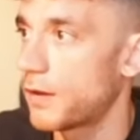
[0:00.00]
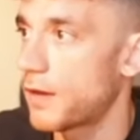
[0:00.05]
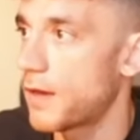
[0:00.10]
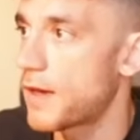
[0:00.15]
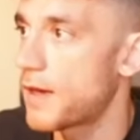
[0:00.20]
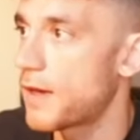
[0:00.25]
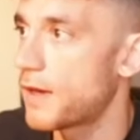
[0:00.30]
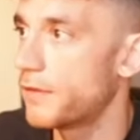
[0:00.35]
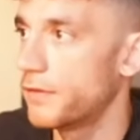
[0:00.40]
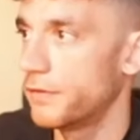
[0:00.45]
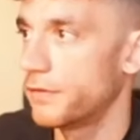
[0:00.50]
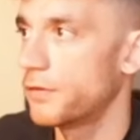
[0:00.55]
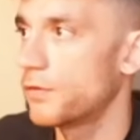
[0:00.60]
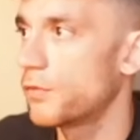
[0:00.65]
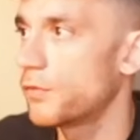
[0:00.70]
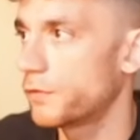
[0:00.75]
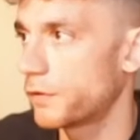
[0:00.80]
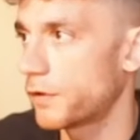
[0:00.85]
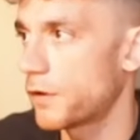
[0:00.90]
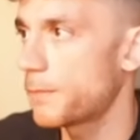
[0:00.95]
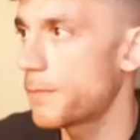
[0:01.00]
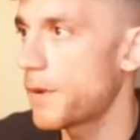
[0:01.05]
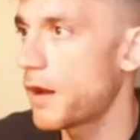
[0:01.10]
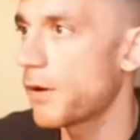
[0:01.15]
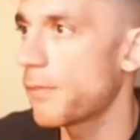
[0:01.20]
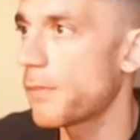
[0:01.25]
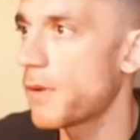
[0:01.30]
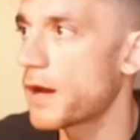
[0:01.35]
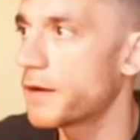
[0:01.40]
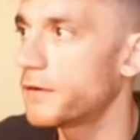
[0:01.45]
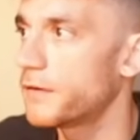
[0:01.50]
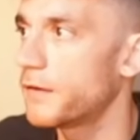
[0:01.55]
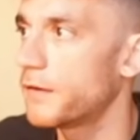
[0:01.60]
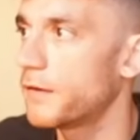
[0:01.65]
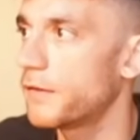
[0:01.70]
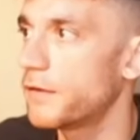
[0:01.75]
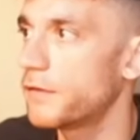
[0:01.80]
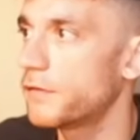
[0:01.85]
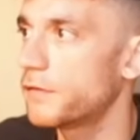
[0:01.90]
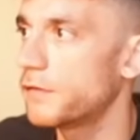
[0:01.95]
And also bear in mind
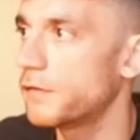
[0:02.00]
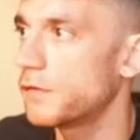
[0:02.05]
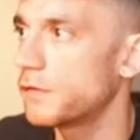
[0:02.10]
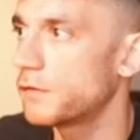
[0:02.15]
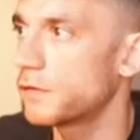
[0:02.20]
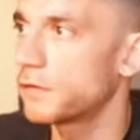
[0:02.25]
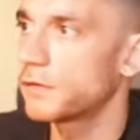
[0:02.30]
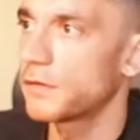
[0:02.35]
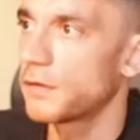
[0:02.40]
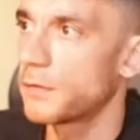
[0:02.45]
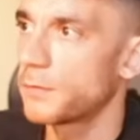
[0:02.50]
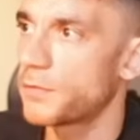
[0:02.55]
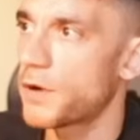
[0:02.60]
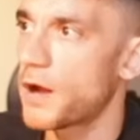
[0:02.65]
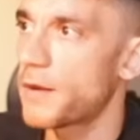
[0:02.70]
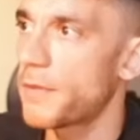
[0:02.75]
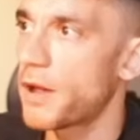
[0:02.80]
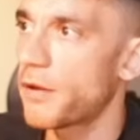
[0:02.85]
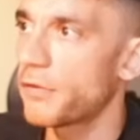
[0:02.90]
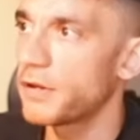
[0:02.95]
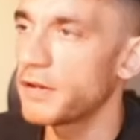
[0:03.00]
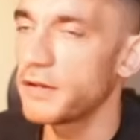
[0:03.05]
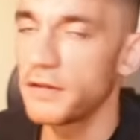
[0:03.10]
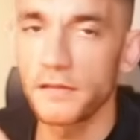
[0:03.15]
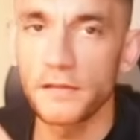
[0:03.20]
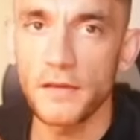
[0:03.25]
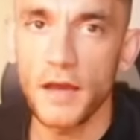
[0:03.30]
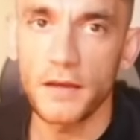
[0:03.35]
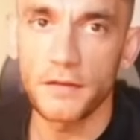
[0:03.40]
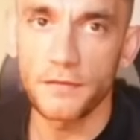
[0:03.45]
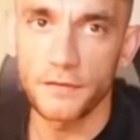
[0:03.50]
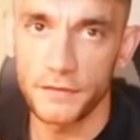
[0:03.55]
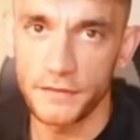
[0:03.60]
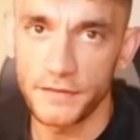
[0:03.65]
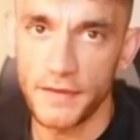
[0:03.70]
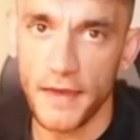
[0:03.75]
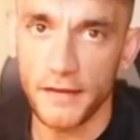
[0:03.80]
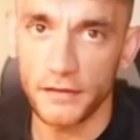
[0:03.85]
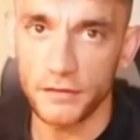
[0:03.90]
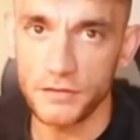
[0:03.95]
here, this is primarily designed for
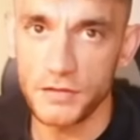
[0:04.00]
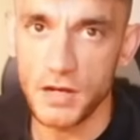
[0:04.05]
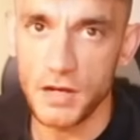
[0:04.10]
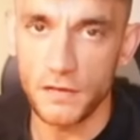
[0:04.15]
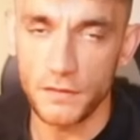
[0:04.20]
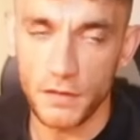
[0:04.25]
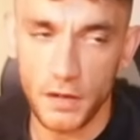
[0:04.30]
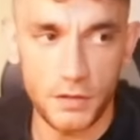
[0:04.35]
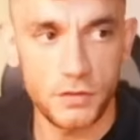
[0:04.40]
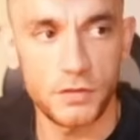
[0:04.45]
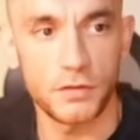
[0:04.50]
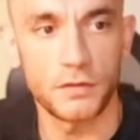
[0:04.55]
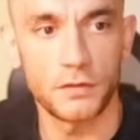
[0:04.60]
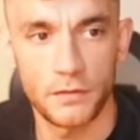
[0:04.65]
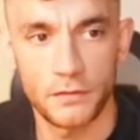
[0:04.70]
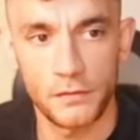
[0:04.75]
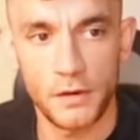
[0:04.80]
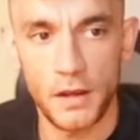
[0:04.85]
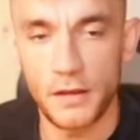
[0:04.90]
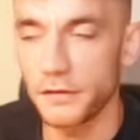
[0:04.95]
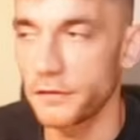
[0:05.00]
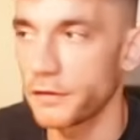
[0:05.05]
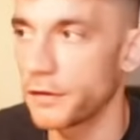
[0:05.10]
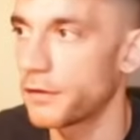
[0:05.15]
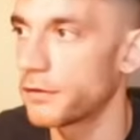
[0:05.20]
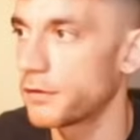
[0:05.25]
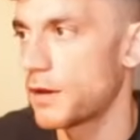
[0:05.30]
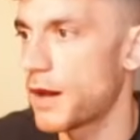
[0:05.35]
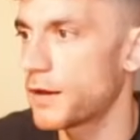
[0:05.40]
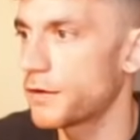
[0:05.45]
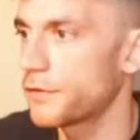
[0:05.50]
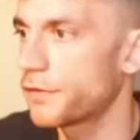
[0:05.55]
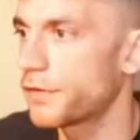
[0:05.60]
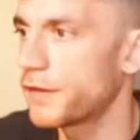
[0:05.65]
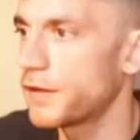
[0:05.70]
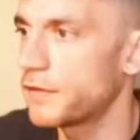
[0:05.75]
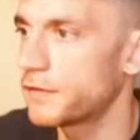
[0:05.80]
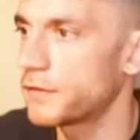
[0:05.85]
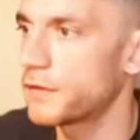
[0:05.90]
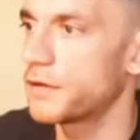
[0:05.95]
text generation, right? So I don't
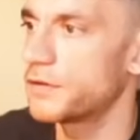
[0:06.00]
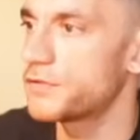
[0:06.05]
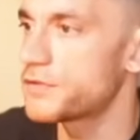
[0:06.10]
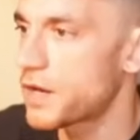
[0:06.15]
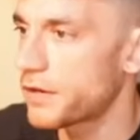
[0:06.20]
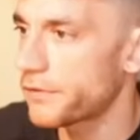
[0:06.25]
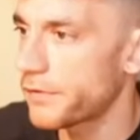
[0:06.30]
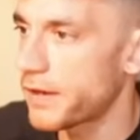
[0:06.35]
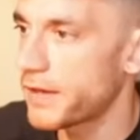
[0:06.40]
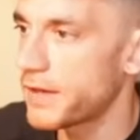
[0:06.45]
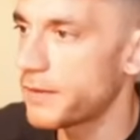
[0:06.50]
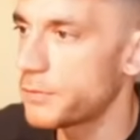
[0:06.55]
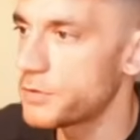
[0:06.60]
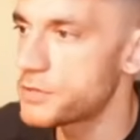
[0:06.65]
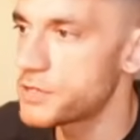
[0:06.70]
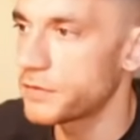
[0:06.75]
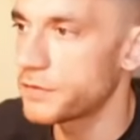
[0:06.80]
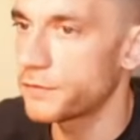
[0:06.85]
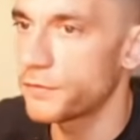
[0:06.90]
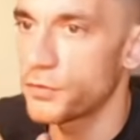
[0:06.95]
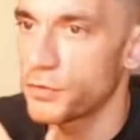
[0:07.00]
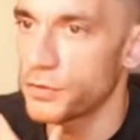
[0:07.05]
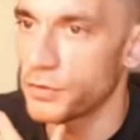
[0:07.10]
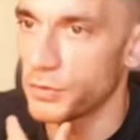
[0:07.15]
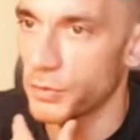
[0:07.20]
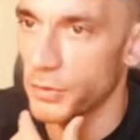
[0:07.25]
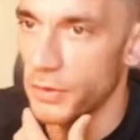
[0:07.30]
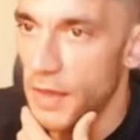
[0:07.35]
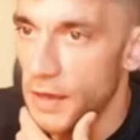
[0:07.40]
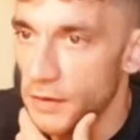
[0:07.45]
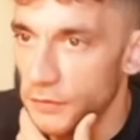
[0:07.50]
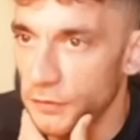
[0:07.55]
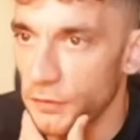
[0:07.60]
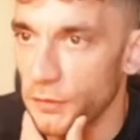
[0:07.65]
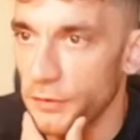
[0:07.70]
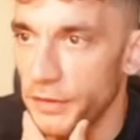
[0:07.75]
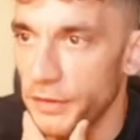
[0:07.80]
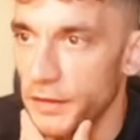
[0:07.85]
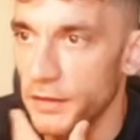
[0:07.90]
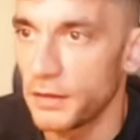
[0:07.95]
think it's going to generate images for you and that
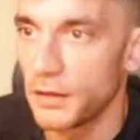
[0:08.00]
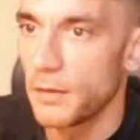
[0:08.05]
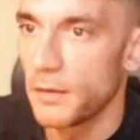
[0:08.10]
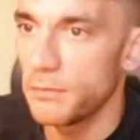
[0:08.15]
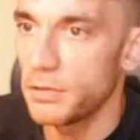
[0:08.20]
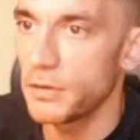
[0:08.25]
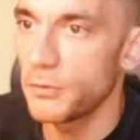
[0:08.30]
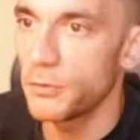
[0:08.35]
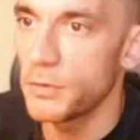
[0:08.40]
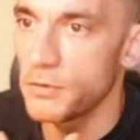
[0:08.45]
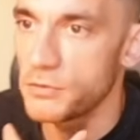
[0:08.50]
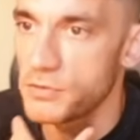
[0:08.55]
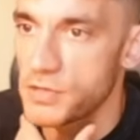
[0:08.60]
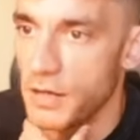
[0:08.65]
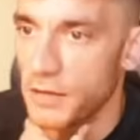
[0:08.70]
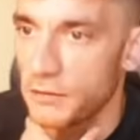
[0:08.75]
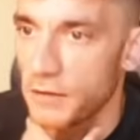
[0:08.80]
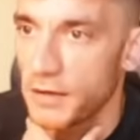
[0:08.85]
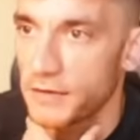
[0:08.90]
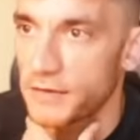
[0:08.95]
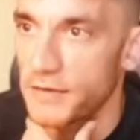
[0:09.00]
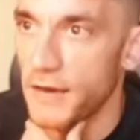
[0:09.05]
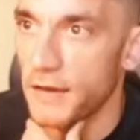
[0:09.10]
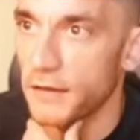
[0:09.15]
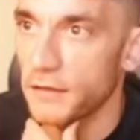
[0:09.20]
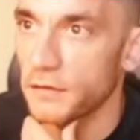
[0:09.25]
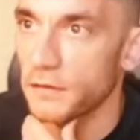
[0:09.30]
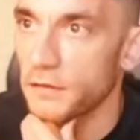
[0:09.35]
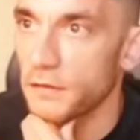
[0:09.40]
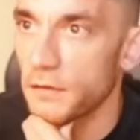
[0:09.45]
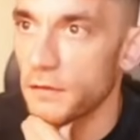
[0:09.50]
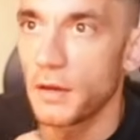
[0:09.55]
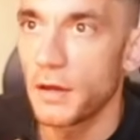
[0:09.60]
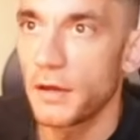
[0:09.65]
sort of thing, but it will generate text.